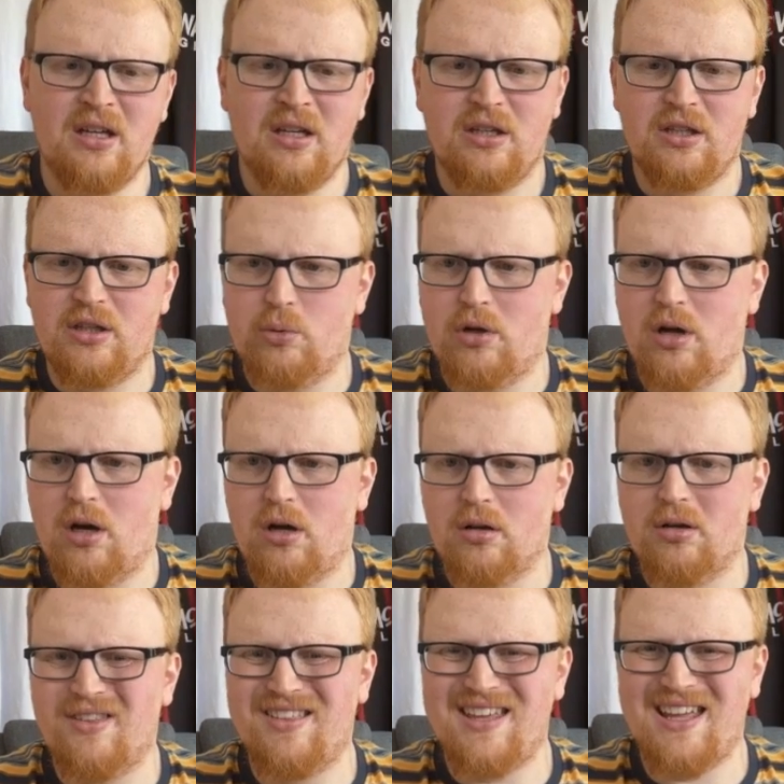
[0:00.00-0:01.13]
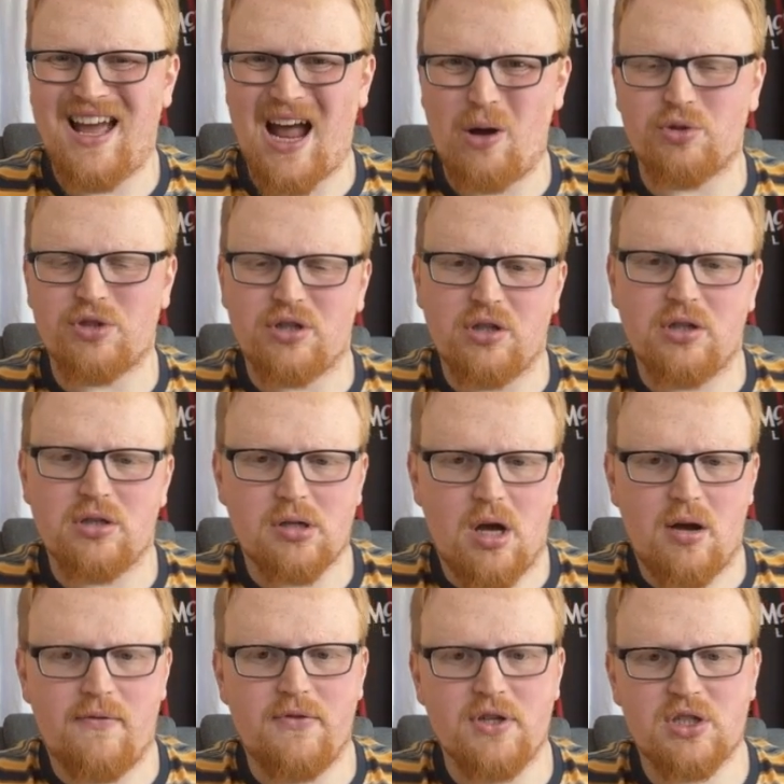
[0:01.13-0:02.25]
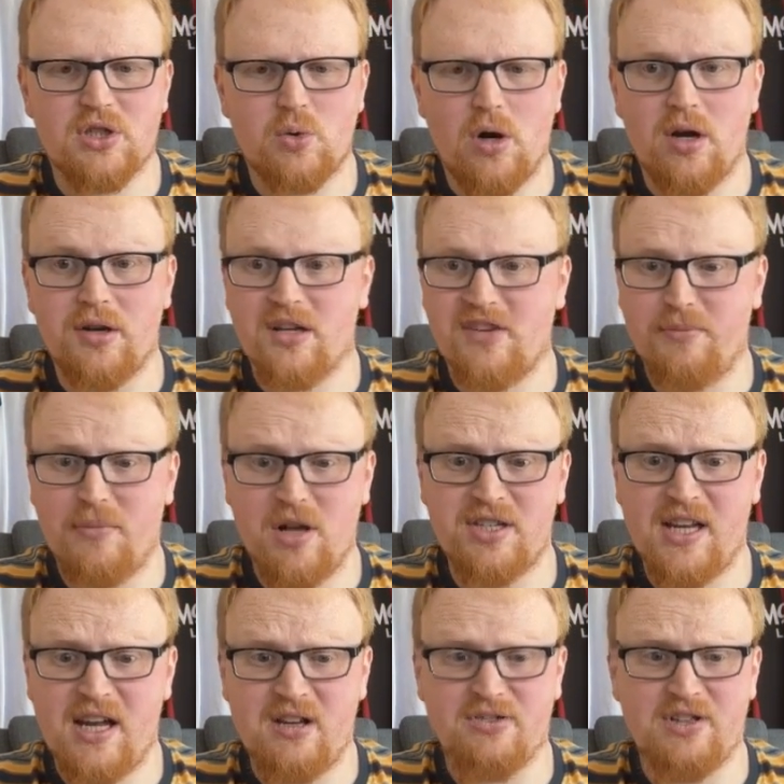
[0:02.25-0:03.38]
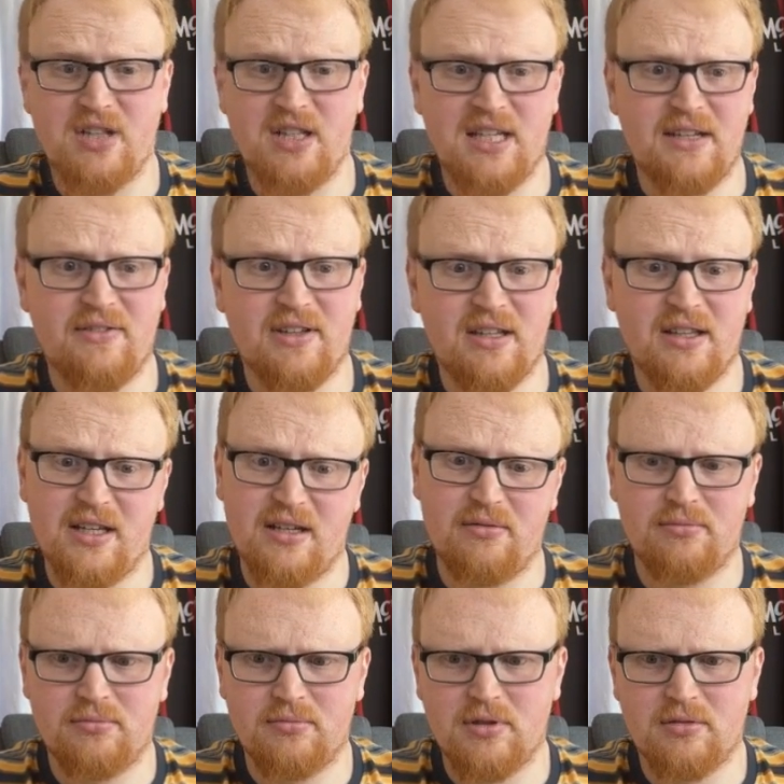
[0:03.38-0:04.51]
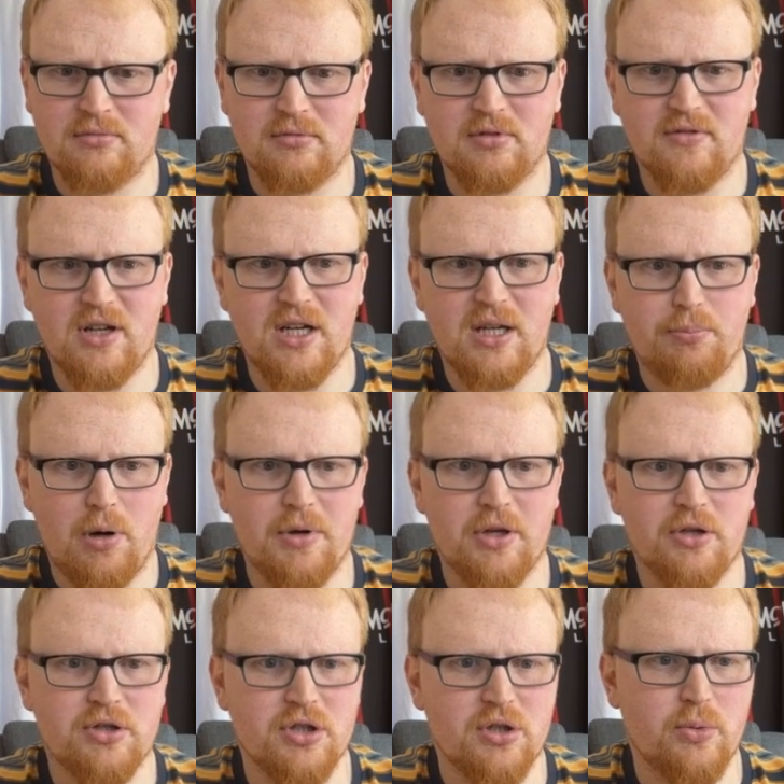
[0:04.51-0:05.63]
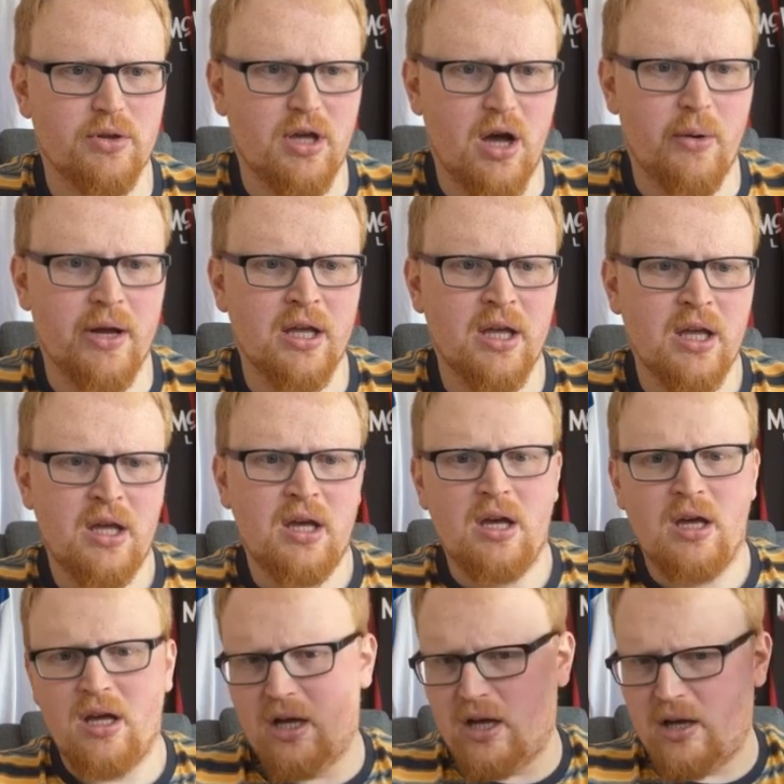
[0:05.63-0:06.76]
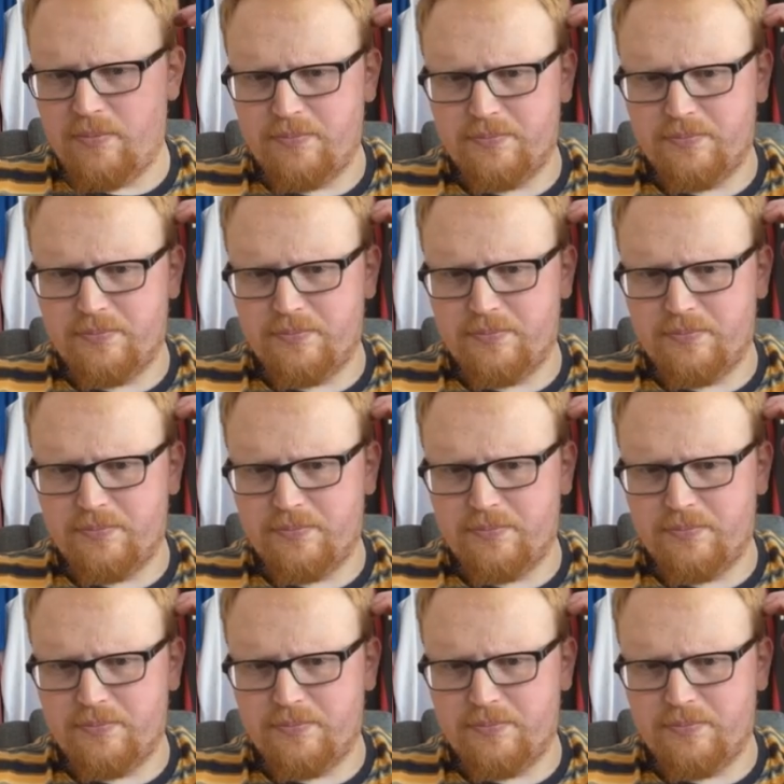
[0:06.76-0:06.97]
you were on the outskirts of the squad, and if Martial's not leaving, then Cavani probably could do with going. I